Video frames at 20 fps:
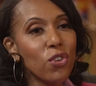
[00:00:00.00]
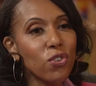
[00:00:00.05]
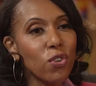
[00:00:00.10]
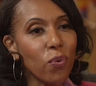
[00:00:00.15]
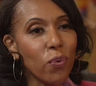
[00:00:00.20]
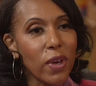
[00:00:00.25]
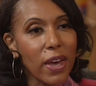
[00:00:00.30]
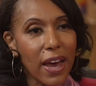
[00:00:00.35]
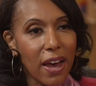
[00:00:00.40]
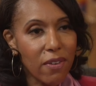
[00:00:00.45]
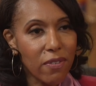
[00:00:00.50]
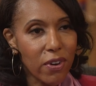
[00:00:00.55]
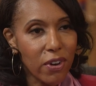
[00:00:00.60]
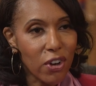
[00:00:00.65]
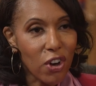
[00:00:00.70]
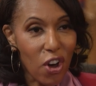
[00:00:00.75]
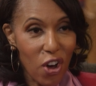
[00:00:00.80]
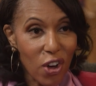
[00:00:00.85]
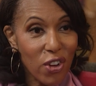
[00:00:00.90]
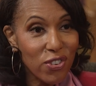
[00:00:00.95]
So we have a
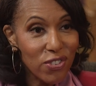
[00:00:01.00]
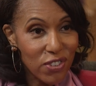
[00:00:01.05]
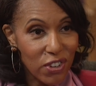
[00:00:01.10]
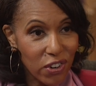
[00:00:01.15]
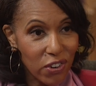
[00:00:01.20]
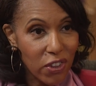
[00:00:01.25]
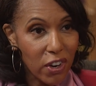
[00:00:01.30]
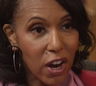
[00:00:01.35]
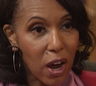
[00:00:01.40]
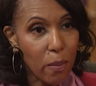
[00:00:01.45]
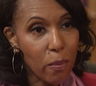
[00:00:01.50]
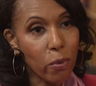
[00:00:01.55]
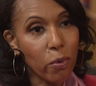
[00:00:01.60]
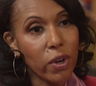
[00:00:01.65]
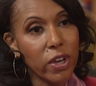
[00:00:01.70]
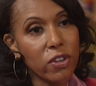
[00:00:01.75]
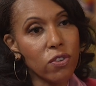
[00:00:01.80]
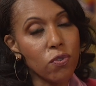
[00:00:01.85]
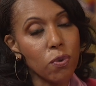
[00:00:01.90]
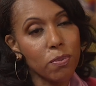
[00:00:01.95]
call center that
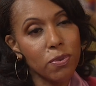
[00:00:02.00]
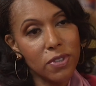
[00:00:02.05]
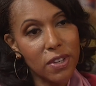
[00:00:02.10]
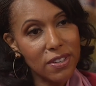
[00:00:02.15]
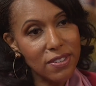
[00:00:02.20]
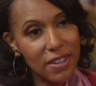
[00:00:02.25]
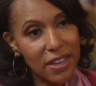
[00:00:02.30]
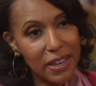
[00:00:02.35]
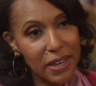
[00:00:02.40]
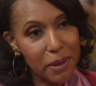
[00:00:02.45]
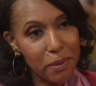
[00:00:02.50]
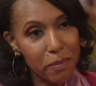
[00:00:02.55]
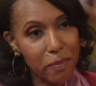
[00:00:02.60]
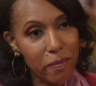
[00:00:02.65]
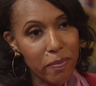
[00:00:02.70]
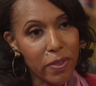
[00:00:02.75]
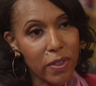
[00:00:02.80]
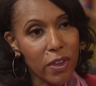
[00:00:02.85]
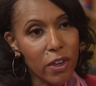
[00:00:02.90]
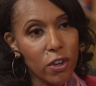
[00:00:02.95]
operates from 6 a.m.
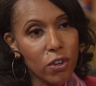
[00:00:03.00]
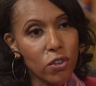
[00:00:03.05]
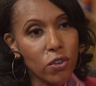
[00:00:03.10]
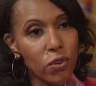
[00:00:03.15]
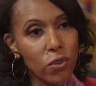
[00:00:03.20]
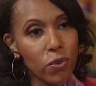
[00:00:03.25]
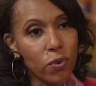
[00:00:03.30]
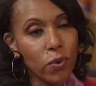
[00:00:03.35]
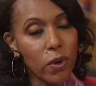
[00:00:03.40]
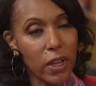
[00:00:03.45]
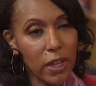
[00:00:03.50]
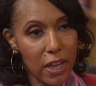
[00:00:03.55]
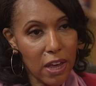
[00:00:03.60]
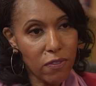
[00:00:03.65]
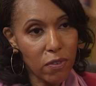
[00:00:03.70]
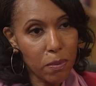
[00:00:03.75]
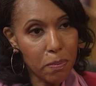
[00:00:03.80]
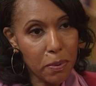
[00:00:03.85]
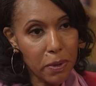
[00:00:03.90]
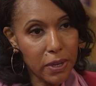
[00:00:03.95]
to
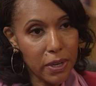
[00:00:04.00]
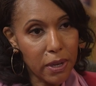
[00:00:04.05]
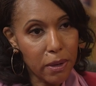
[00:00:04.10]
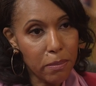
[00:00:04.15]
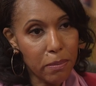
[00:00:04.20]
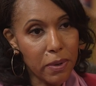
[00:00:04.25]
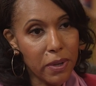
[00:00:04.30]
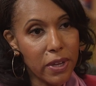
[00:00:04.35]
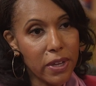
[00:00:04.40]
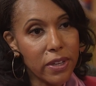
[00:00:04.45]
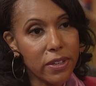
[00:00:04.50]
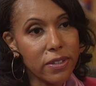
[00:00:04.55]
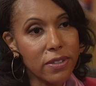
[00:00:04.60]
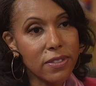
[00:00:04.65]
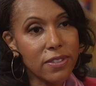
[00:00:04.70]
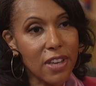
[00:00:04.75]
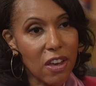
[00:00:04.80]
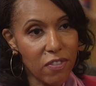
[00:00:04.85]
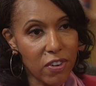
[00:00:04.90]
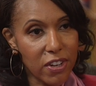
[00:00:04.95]
11 p.m.
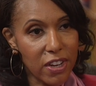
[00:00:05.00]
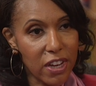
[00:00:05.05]
7